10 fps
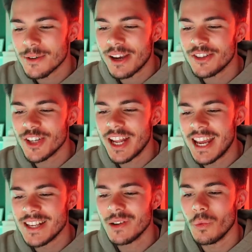question
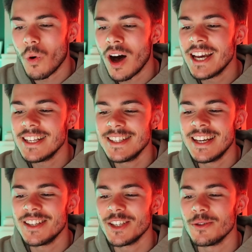is, why
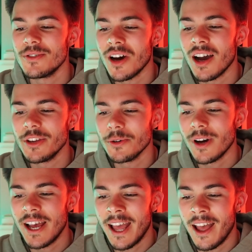did you dye your
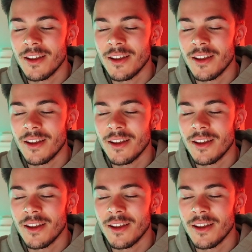hair?